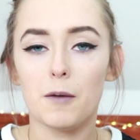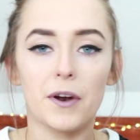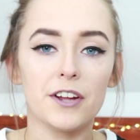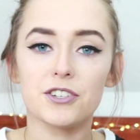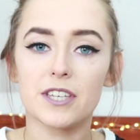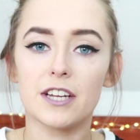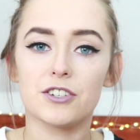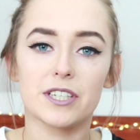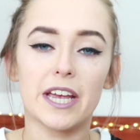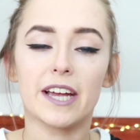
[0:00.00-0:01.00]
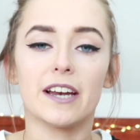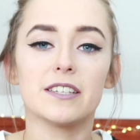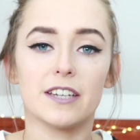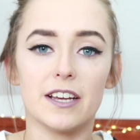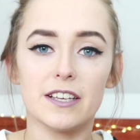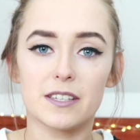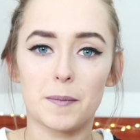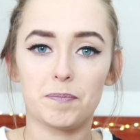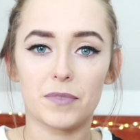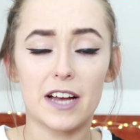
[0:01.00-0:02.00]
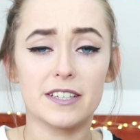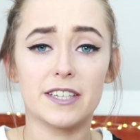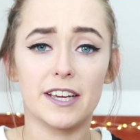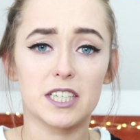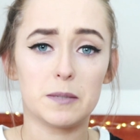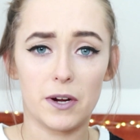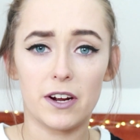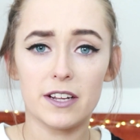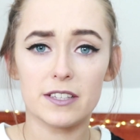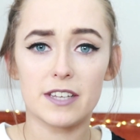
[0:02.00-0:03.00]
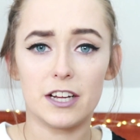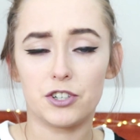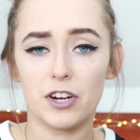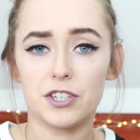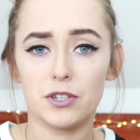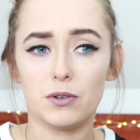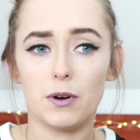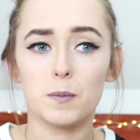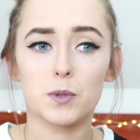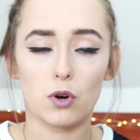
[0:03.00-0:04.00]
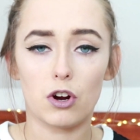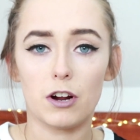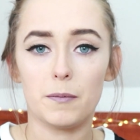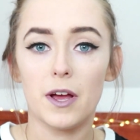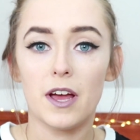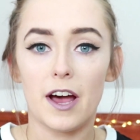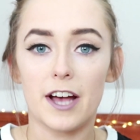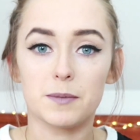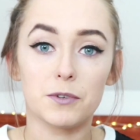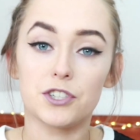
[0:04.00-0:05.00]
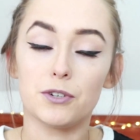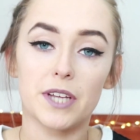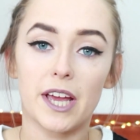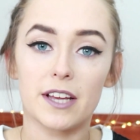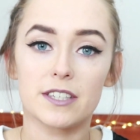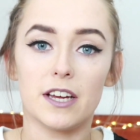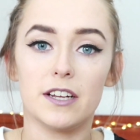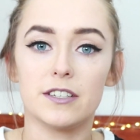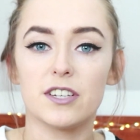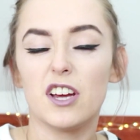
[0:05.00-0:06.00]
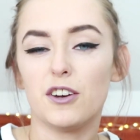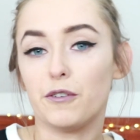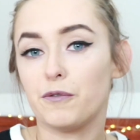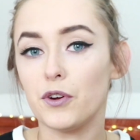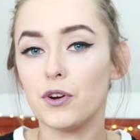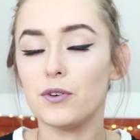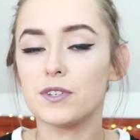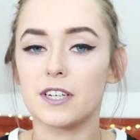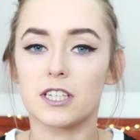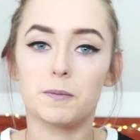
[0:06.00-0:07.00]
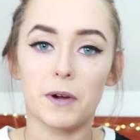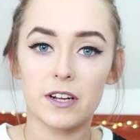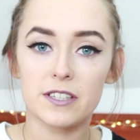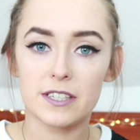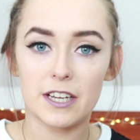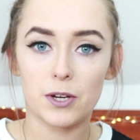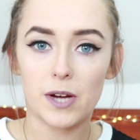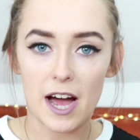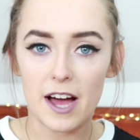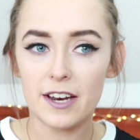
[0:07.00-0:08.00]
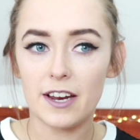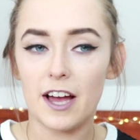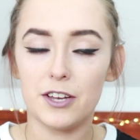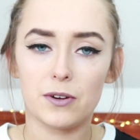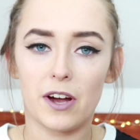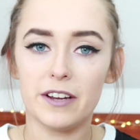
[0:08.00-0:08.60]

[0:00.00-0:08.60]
But I just say just take it as it is, as the experience, and try to absorb as much new things and new foods and experiences that you can, and